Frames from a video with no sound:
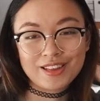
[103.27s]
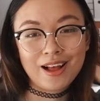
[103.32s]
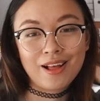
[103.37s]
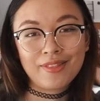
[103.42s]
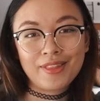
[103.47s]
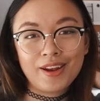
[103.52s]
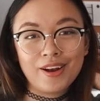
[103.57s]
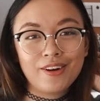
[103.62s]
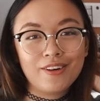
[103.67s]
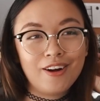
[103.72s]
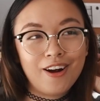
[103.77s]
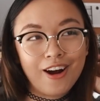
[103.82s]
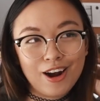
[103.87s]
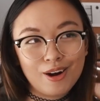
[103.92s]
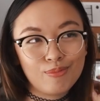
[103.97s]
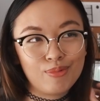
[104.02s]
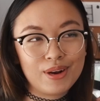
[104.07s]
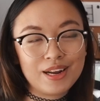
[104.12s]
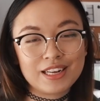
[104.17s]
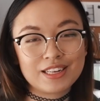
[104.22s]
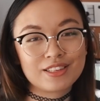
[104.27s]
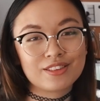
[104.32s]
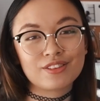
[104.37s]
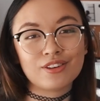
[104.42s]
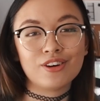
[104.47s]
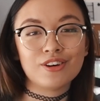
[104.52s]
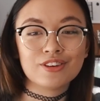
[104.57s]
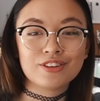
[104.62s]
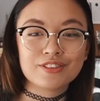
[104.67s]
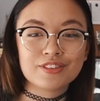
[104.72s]
out there, heartbreak
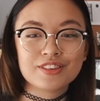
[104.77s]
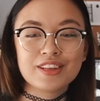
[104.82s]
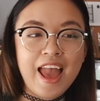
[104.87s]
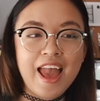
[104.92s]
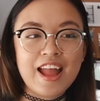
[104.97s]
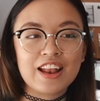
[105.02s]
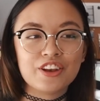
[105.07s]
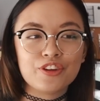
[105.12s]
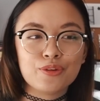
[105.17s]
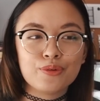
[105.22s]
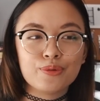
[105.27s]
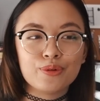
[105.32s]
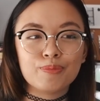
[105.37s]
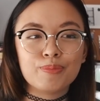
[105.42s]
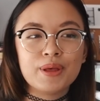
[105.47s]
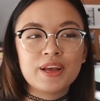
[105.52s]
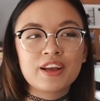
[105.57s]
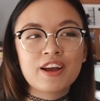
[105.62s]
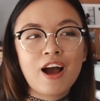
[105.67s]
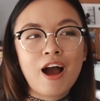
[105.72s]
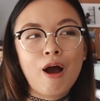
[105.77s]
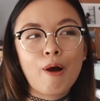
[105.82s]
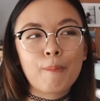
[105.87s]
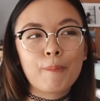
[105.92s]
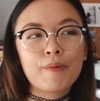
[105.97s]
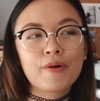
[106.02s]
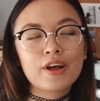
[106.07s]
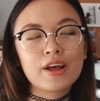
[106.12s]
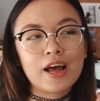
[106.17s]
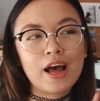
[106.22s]
songs, and you will pick
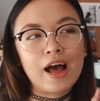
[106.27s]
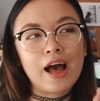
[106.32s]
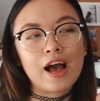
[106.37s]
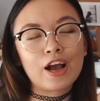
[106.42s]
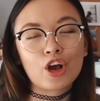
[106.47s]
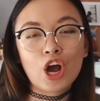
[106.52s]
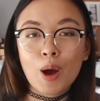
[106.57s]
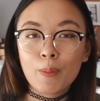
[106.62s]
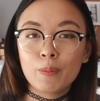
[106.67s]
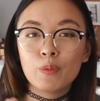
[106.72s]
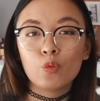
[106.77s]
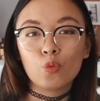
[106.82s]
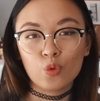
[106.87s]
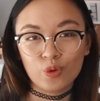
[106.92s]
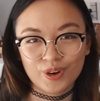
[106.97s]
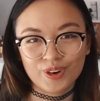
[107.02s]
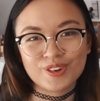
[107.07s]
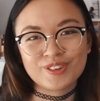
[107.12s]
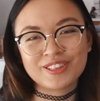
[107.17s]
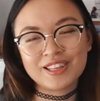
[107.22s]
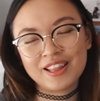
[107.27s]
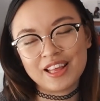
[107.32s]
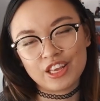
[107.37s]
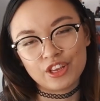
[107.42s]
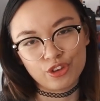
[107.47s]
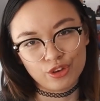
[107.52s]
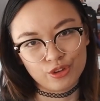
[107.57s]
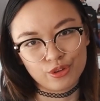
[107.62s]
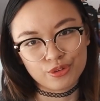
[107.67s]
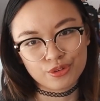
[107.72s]
up common words that they
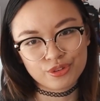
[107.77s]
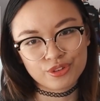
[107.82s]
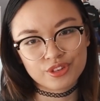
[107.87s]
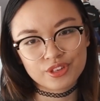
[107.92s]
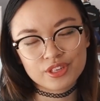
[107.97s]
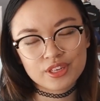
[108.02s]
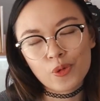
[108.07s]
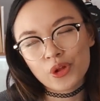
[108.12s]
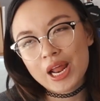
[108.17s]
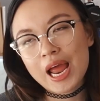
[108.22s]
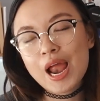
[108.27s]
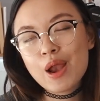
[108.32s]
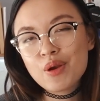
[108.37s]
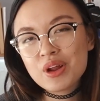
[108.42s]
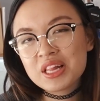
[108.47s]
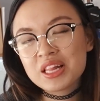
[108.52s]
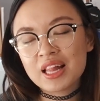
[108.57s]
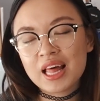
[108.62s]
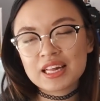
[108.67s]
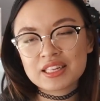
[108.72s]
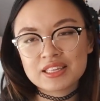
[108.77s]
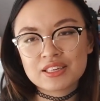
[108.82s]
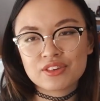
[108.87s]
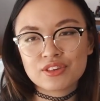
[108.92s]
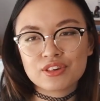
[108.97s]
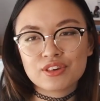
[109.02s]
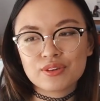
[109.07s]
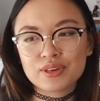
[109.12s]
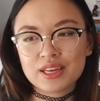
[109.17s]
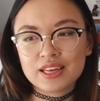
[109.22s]
use. What I really like to
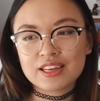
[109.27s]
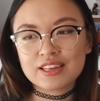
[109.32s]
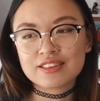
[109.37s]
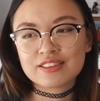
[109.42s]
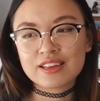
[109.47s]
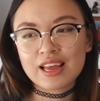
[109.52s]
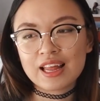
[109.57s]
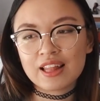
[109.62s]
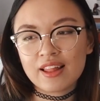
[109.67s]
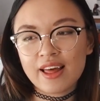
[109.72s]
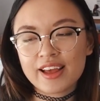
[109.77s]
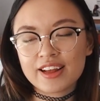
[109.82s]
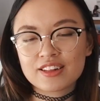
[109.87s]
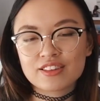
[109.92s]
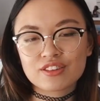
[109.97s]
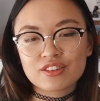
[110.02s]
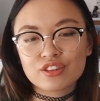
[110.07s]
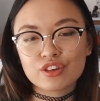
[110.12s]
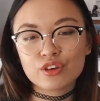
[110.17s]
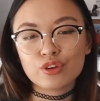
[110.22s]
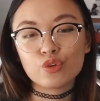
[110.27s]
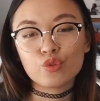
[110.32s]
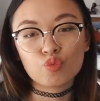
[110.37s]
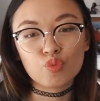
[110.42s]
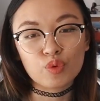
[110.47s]
do is I like to